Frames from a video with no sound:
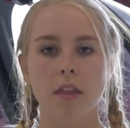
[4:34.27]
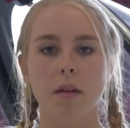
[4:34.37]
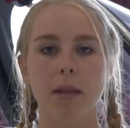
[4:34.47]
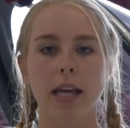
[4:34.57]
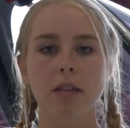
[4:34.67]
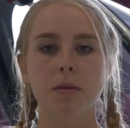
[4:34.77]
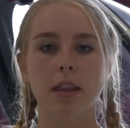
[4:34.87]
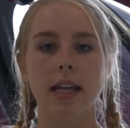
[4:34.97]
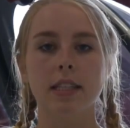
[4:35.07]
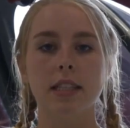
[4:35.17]
The blades would
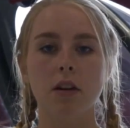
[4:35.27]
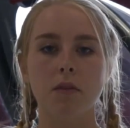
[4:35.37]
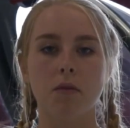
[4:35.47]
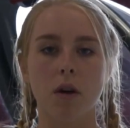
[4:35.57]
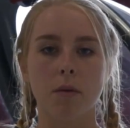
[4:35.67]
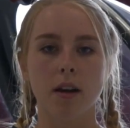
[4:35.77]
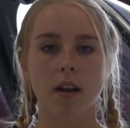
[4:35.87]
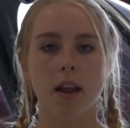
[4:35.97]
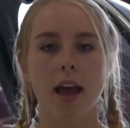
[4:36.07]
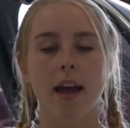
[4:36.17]
then tilt forward
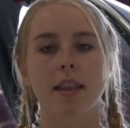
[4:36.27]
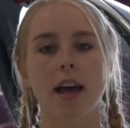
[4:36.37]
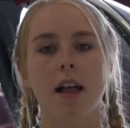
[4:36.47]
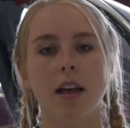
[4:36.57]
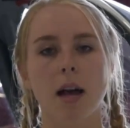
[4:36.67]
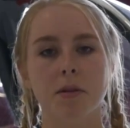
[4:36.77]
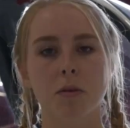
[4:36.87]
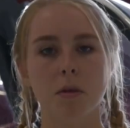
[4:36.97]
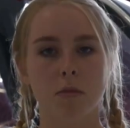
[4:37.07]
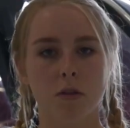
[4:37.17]
and the
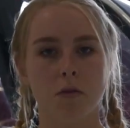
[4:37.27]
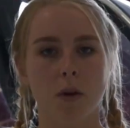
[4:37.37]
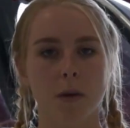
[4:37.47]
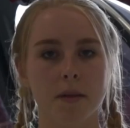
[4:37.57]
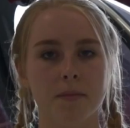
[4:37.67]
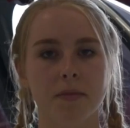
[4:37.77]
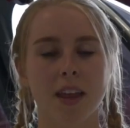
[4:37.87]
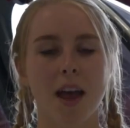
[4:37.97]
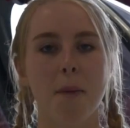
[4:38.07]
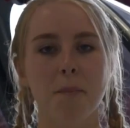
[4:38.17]
helicopter would move forward.
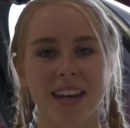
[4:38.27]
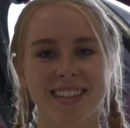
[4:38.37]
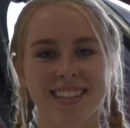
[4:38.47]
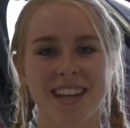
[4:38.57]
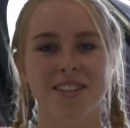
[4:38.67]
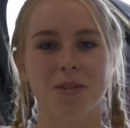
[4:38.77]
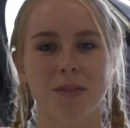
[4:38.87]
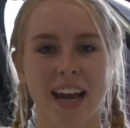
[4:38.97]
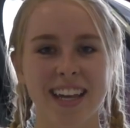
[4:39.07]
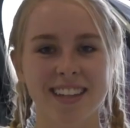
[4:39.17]
Makes sense,
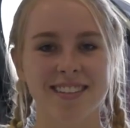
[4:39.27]
right?